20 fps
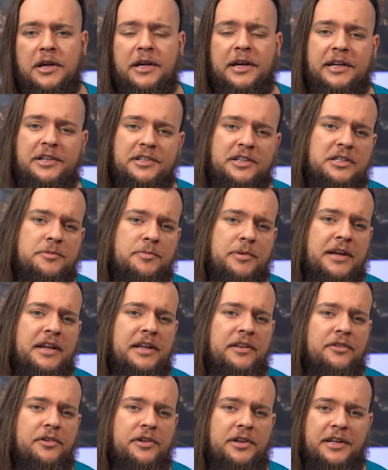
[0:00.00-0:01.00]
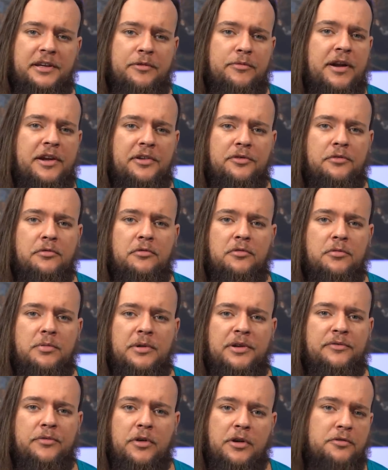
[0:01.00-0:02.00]
He's explained that he wrestled
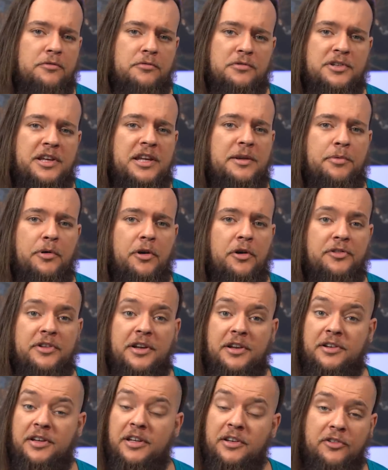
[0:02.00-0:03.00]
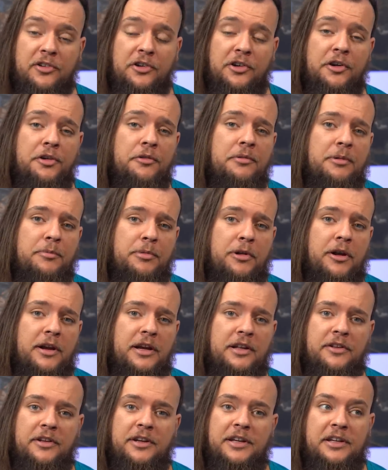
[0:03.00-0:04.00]
with Russell's teapot 10 years ago,
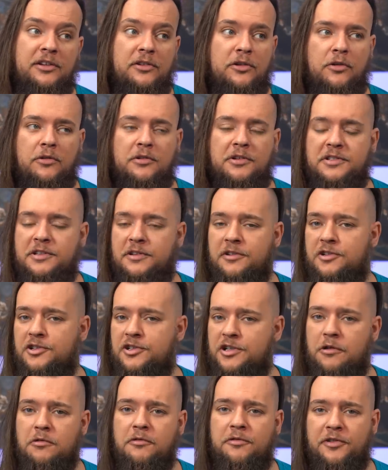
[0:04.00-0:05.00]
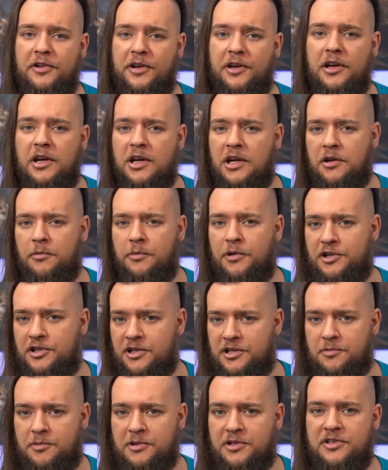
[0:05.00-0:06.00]
implying that he's long since shelved it, which,
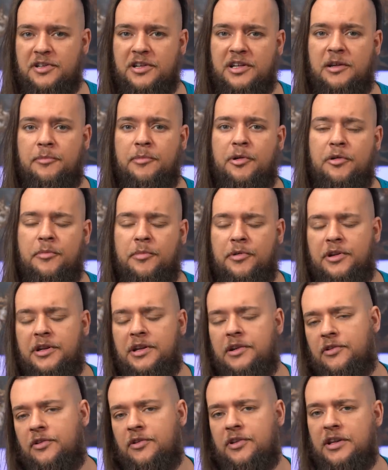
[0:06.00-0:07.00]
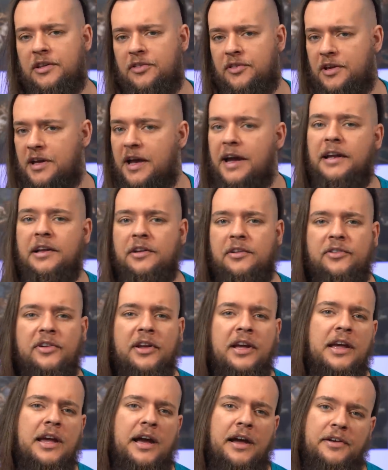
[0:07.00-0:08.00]
as we'll see in a moment, is indeed the case.
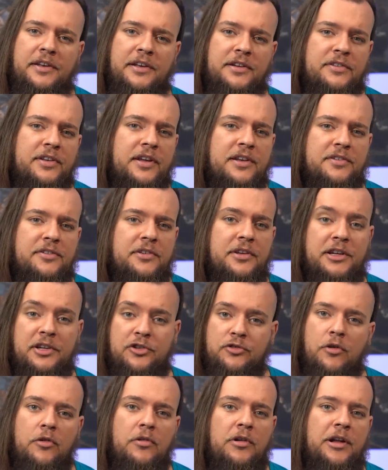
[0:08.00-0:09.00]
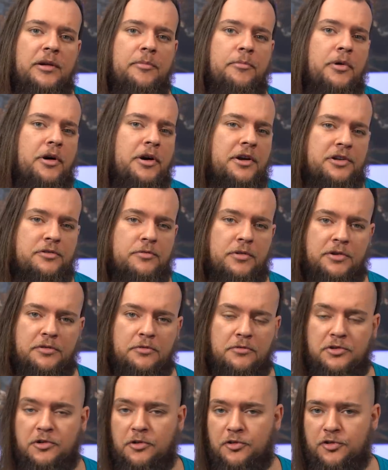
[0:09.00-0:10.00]
And he says that he strongly admires
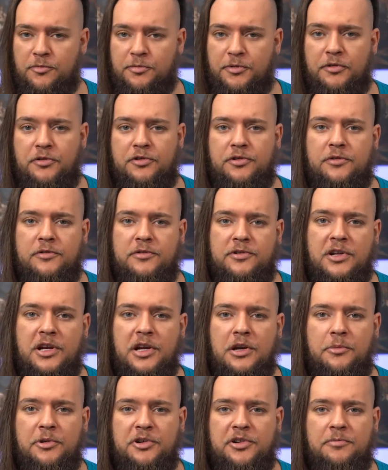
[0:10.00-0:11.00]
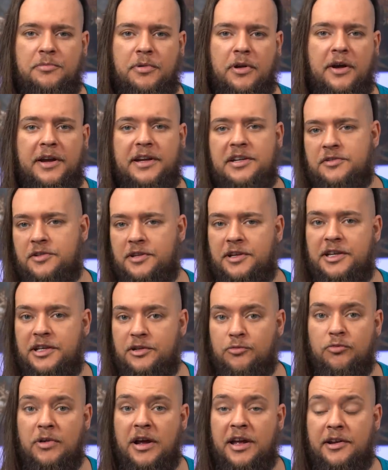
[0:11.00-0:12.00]
Russell's contributions, which implies that
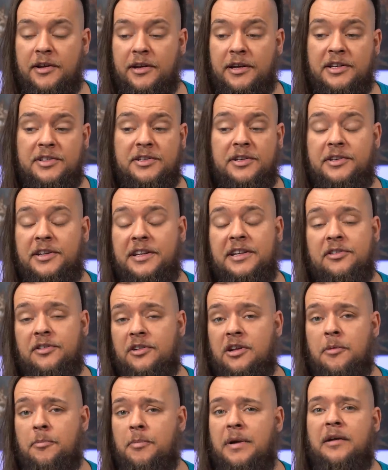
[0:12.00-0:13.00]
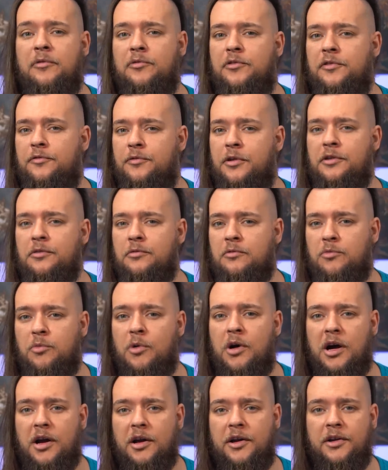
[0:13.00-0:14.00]
he's read at least a decent amount of Russell's
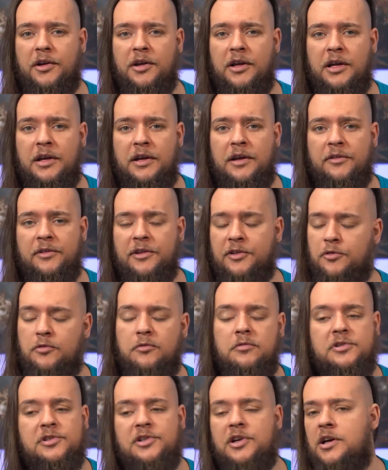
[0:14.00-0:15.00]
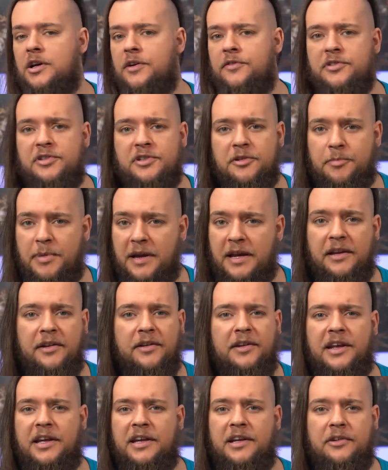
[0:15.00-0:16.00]
work. This all serves to paint
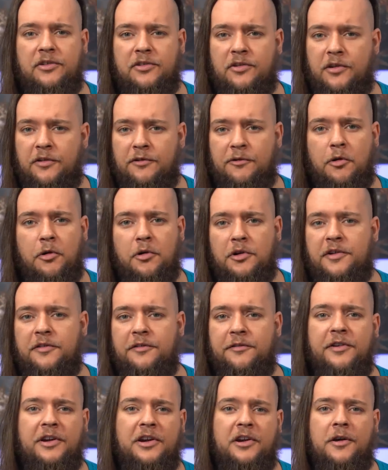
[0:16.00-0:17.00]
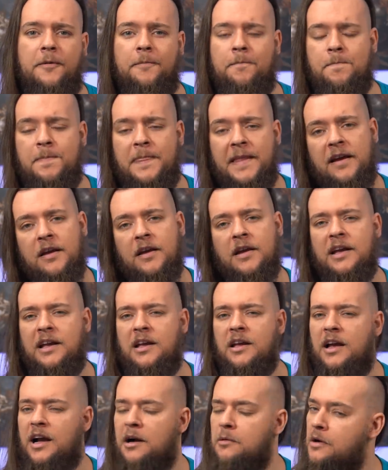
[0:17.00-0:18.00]
Nate as an authoritative figure.
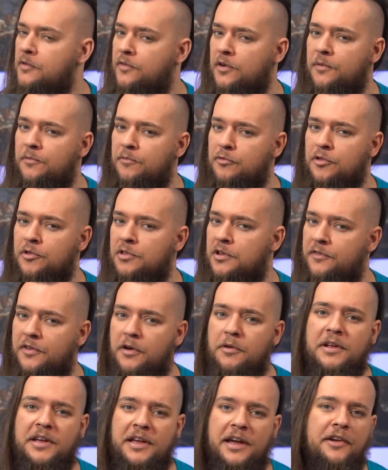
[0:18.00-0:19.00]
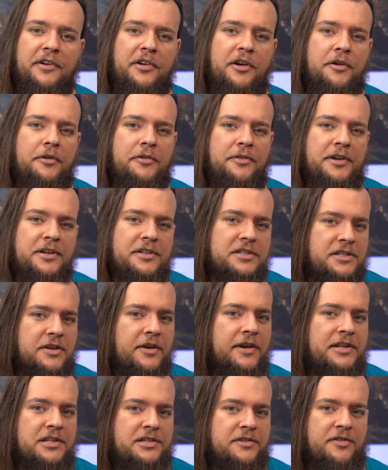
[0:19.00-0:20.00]
However, from the very get go, there's
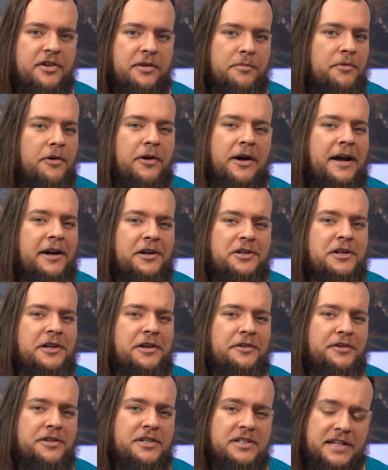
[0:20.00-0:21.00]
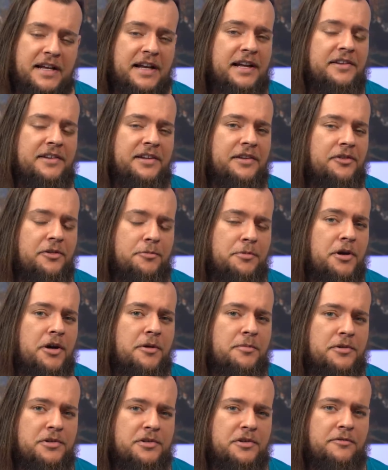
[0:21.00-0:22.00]
signs of him not actually understanding the
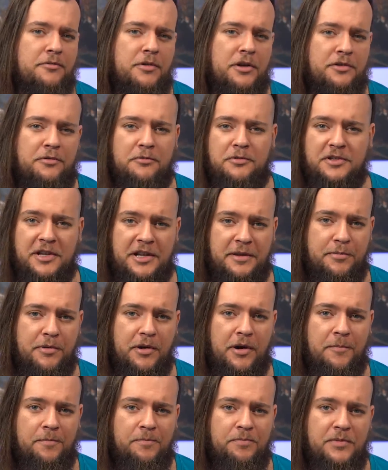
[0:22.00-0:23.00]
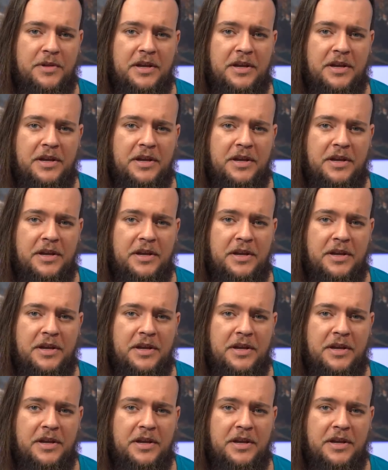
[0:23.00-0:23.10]
purpose of Russell's teapot.